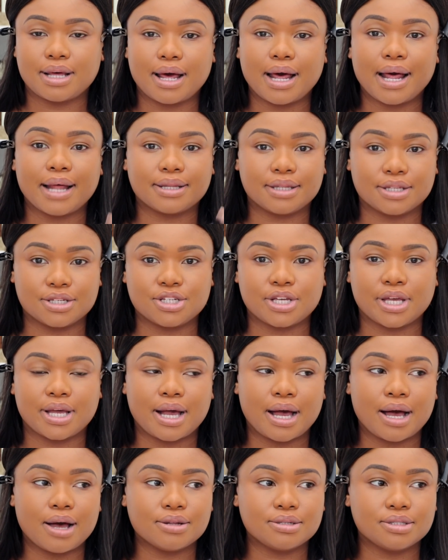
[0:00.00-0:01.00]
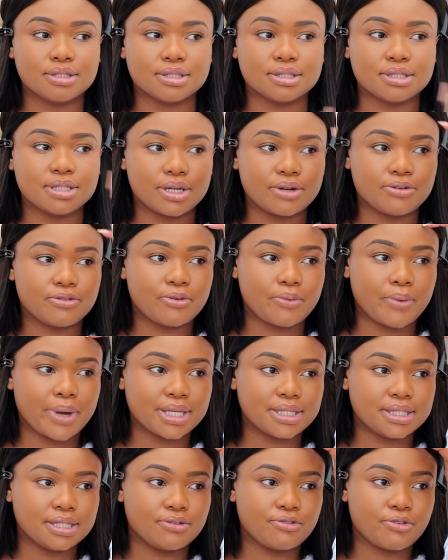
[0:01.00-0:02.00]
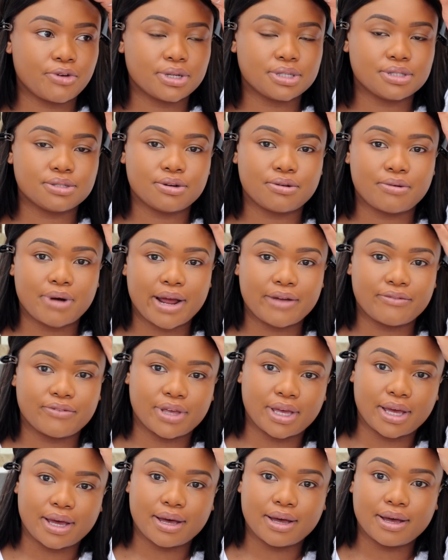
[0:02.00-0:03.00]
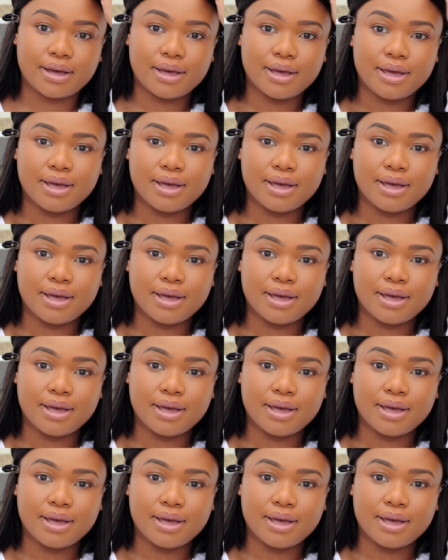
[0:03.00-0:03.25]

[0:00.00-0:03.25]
at the checkout instead of waiting for it to arrive here